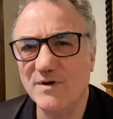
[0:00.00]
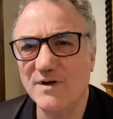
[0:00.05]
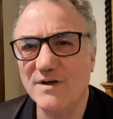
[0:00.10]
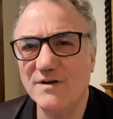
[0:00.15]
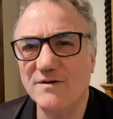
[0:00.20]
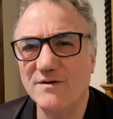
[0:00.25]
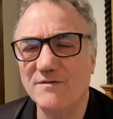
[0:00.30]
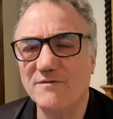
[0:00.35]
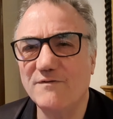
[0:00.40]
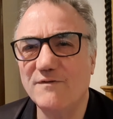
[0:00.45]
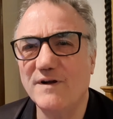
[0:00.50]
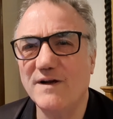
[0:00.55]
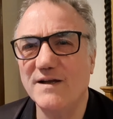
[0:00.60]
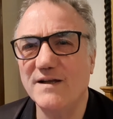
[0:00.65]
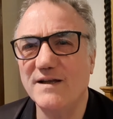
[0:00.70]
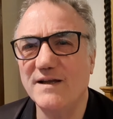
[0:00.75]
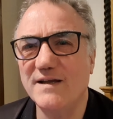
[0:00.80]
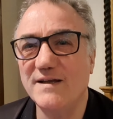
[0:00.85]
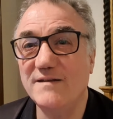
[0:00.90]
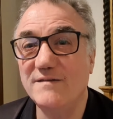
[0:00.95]
work on a
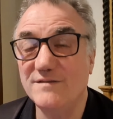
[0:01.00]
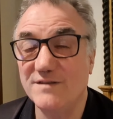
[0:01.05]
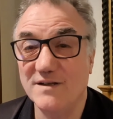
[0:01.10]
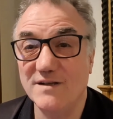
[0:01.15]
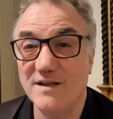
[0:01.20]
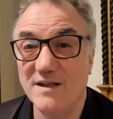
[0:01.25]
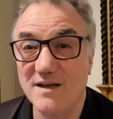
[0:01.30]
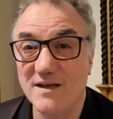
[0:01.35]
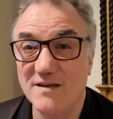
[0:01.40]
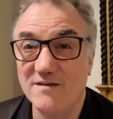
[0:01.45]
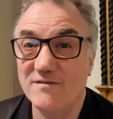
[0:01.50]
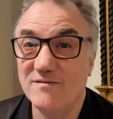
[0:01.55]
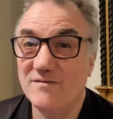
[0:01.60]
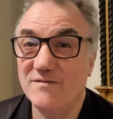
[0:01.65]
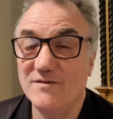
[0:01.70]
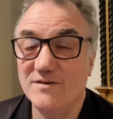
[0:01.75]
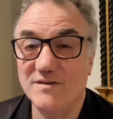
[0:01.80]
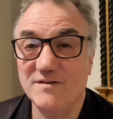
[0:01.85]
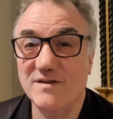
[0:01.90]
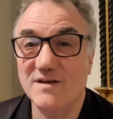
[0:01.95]
Friday to learn
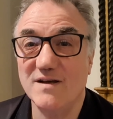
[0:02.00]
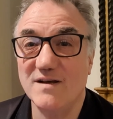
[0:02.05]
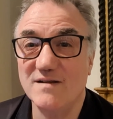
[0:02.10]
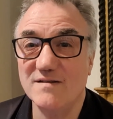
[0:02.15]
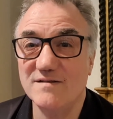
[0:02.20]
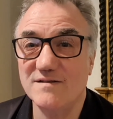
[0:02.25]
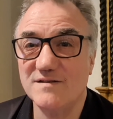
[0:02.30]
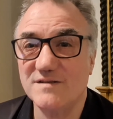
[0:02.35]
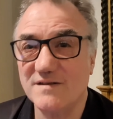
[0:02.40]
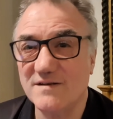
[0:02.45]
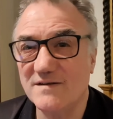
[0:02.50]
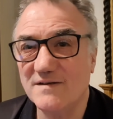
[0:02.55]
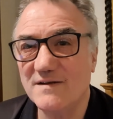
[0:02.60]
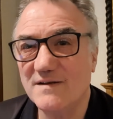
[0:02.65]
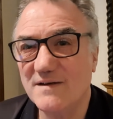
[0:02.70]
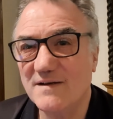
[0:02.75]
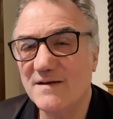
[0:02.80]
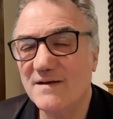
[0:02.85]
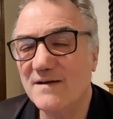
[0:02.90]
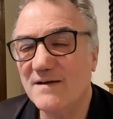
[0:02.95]
to dance.
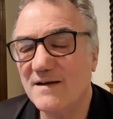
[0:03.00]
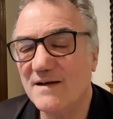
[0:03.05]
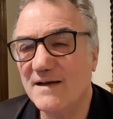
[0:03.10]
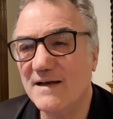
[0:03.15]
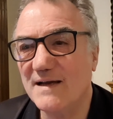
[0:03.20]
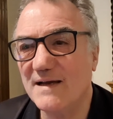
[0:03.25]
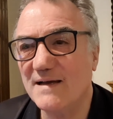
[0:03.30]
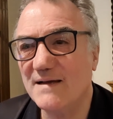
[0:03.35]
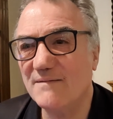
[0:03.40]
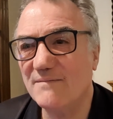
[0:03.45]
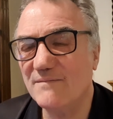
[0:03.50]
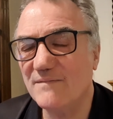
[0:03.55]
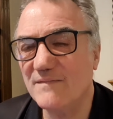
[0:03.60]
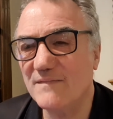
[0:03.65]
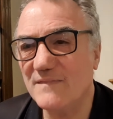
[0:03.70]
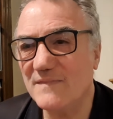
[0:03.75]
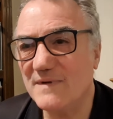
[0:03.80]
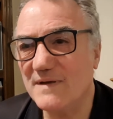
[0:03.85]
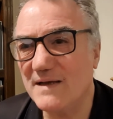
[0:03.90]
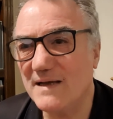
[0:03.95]
And
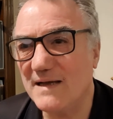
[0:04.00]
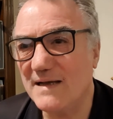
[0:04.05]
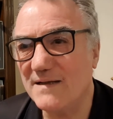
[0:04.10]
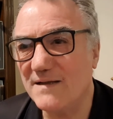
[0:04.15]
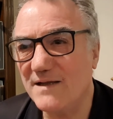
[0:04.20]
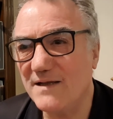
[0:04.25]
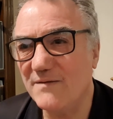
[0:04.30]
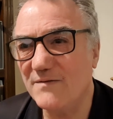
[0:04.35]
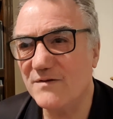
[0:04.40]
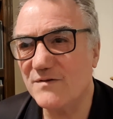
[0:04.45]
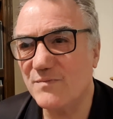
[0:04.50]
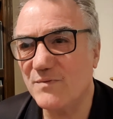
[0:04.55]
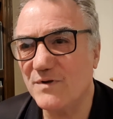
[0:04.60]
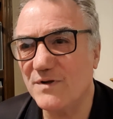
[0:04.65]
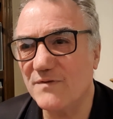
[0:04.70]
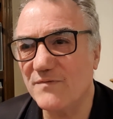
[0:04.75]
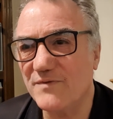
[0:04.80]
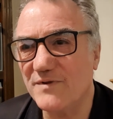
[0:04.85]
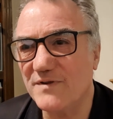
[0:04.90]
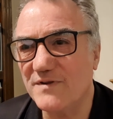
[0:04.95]
he was
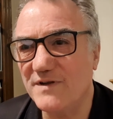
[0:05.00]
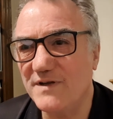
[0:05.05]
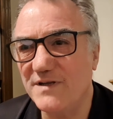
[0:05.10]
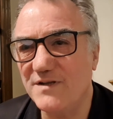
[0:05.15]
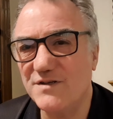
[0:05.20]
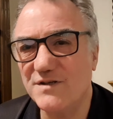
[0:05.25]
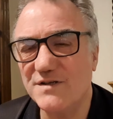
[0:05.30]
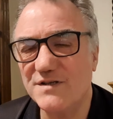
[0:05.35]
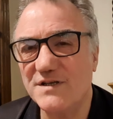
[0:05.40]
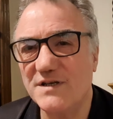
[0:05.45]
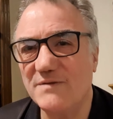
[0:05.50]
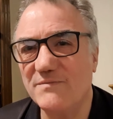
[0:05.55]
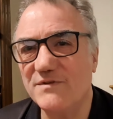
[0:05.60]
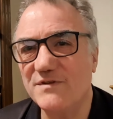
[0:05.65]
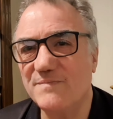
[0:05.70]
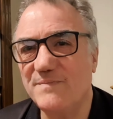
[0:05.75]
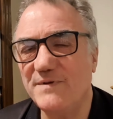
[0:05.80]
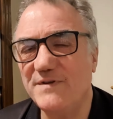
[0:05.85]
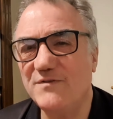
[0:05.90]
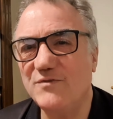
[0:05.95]
one of the teachers. He
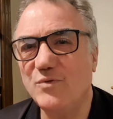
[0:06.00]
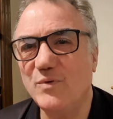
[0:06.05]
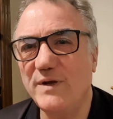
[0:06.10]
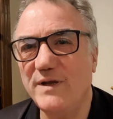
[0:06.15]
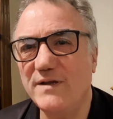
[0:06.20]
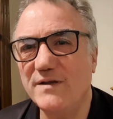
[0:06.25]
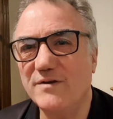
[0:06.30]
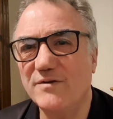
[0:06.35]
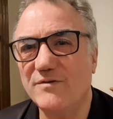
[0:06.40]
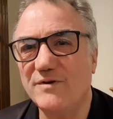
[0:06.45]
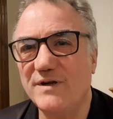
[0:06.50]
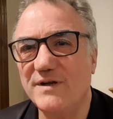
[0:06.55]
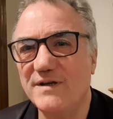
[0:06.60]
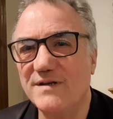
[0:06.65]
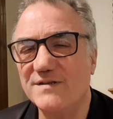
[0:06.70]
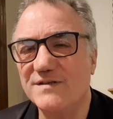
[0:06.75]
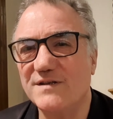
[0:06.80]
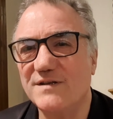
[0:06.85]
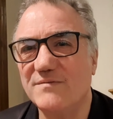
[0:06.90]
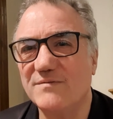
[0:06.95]
was between
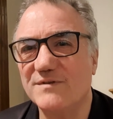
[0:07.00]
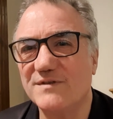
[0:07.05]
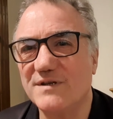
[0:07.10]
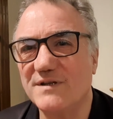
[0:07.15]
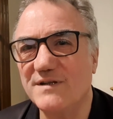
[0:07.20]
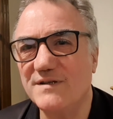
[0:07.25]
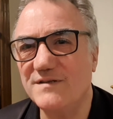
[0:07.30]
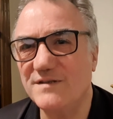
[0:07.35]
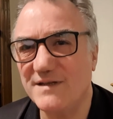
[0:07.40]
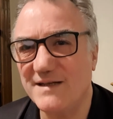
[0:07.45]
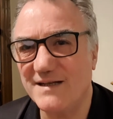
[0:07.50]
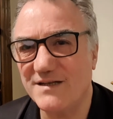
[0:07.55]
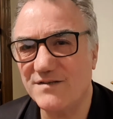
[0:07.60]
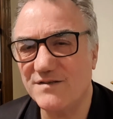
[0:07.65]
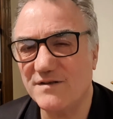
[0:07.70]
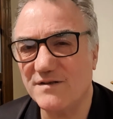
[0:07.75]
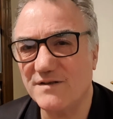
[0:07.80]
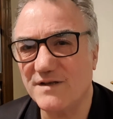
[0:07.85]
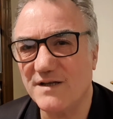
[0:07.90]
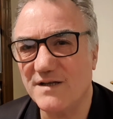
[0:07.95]
careers. He was an
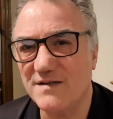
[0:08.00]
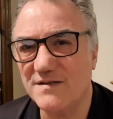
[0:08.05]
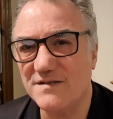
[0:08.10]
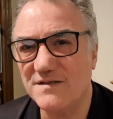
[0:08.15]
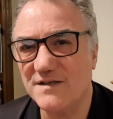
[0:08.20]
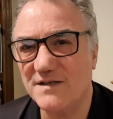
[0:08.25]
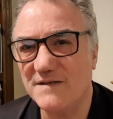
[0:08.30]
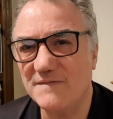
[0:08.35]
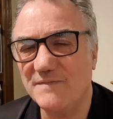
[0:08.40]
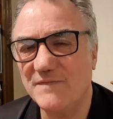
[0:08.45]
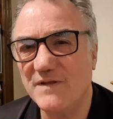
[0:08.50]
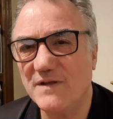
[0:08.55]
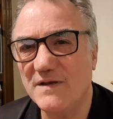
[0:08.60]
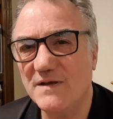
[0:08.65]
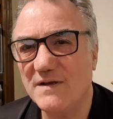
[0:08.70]
international dancer,